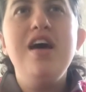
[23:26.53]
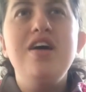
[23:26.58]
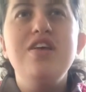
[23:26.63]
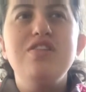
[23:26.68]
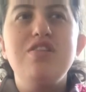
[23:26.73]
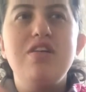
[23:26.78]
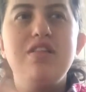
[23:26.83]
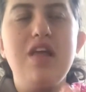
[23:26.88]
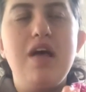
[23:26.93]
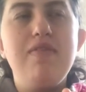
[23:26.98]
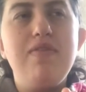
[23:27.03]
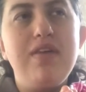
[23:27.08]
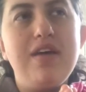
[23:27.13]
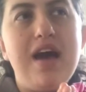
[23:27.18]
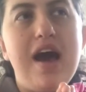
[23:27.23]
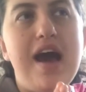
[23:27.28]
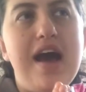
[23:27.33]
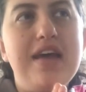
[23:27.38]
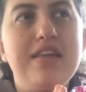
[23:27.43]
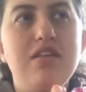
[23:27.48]
So I love you
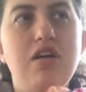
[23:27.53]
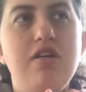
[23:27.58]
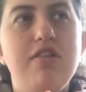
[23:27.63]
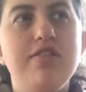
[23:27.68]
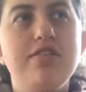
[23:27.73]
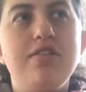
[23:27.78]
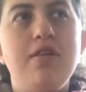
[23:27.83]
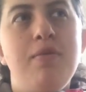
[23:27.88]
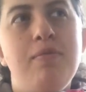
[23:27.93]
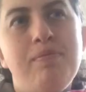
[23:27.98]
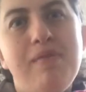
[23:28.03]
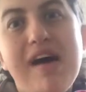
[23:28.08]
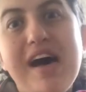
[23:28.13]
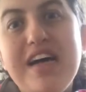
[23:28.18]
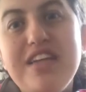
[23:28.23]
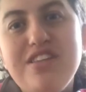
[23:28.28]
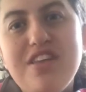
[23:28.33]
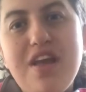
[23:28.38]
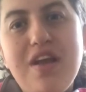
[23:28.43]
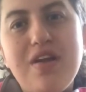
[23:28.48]
guys all so
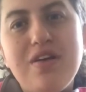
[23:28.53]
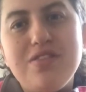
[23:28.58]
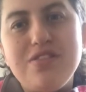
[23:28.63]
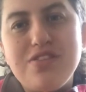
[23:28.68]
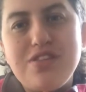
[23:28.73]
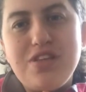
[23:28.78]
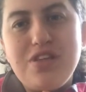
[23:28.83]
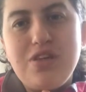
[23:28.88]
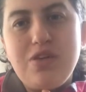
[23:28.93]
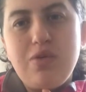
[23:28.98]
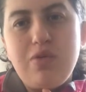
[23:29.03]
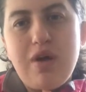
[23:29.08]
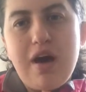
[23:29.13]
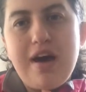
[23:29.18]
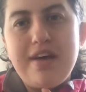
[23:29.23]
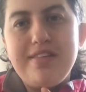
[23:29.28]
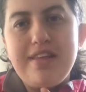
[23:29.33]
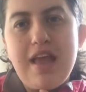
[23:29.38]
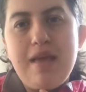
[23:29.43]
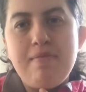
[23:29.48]
much, and I'll see you
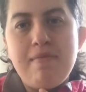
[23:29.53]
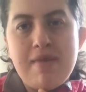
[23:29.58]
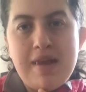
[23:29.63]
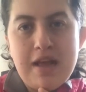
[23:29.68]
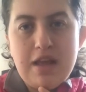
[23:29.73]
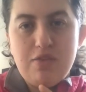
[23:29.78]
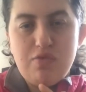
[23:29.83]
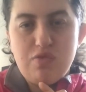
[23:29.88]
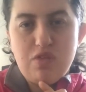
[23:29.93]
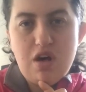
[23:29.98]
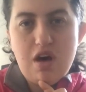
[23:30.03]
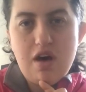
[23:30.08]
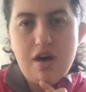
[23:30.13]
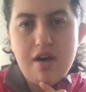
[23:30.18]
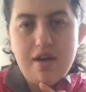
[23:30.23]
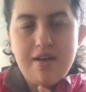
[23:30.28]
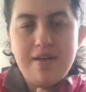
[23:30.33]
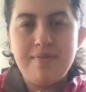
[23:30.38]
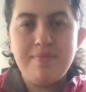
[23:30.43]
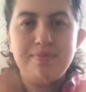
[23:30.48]
guys in my next
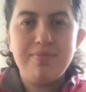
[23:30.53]
vlog.